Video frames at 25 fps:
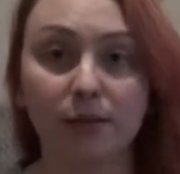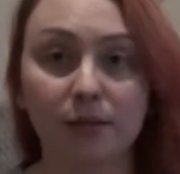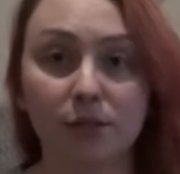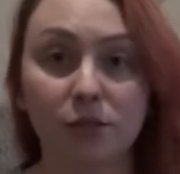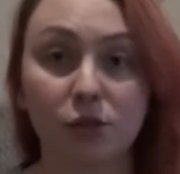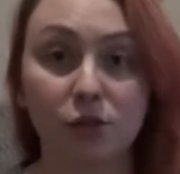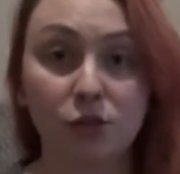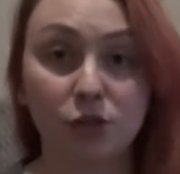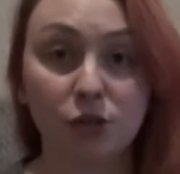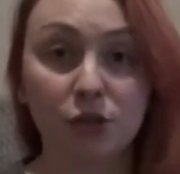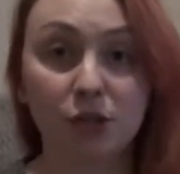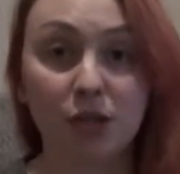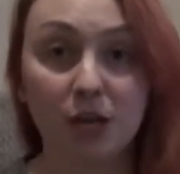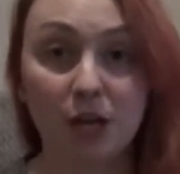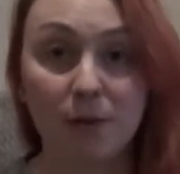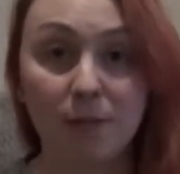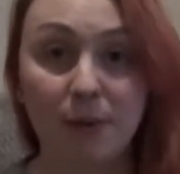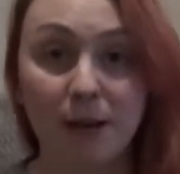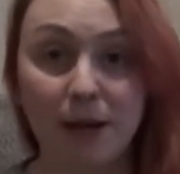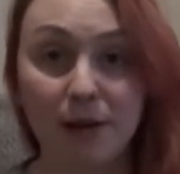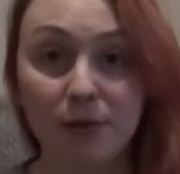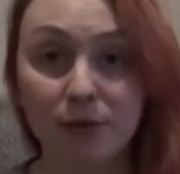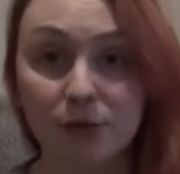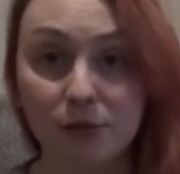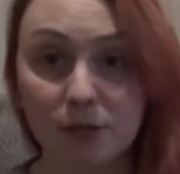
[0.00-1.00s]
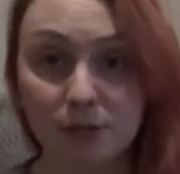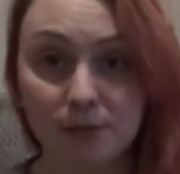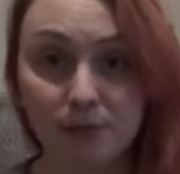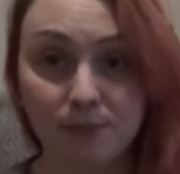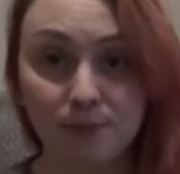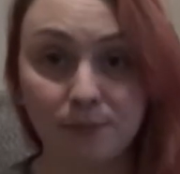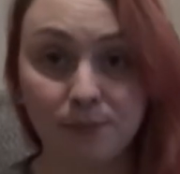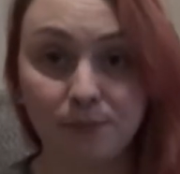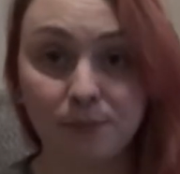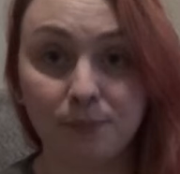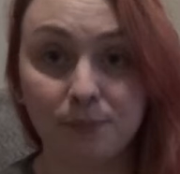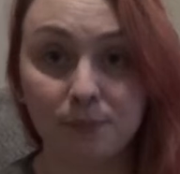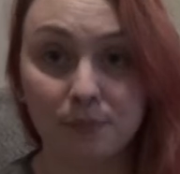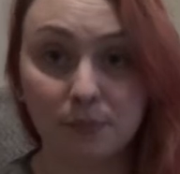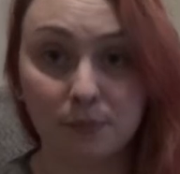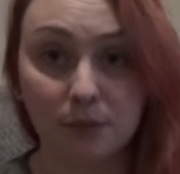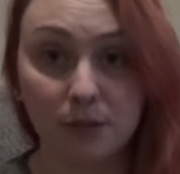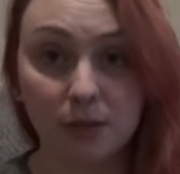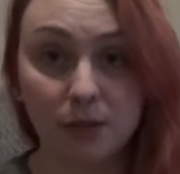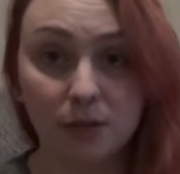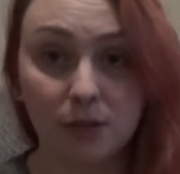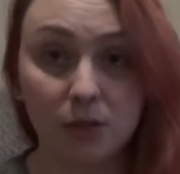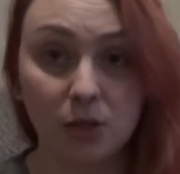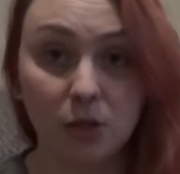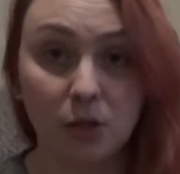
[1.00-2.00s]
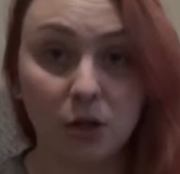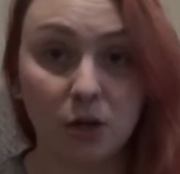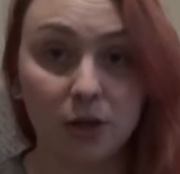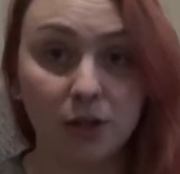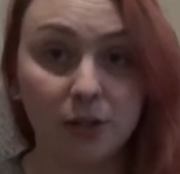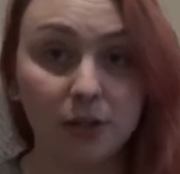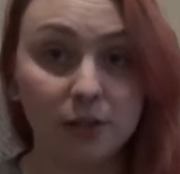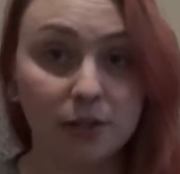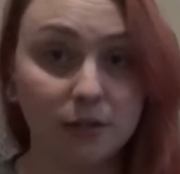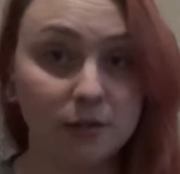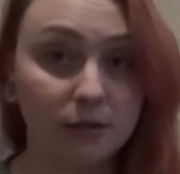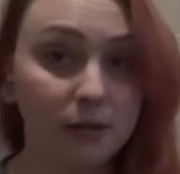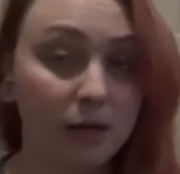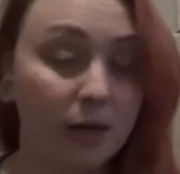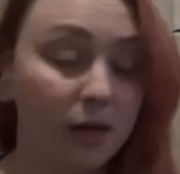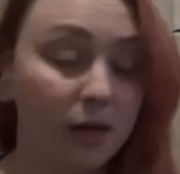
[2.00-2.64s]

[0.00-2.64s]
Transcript: discussion about the liners.